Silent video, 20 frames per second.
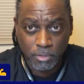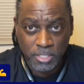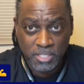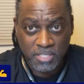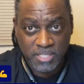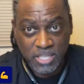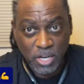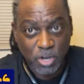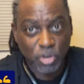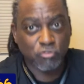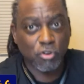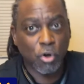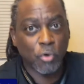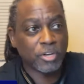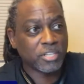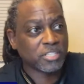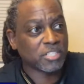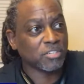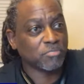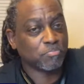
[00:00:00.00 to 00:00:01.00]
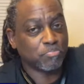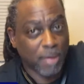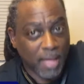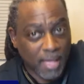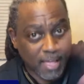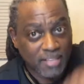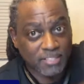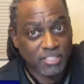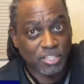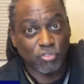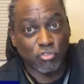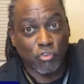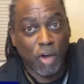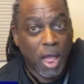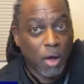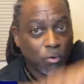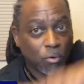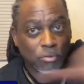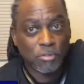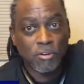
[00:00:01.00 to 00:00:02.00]
Silk Road is a
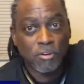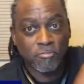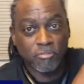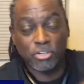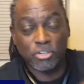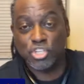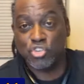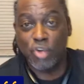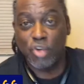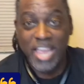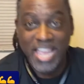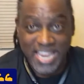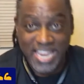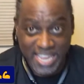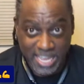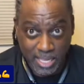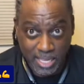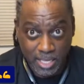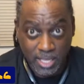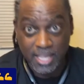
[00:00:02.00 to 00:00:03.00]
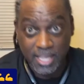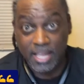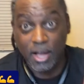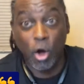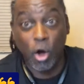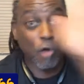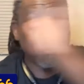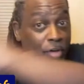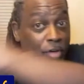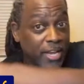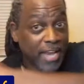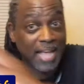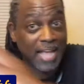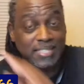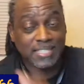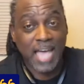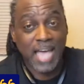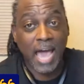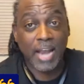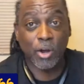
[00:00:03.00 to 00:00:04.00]
route for trading over in
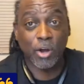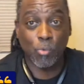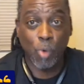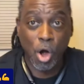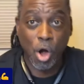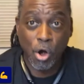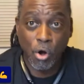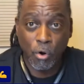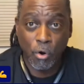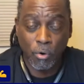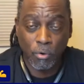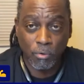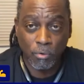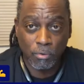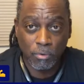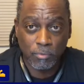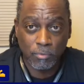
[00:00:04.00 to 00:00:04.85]
that side of the world.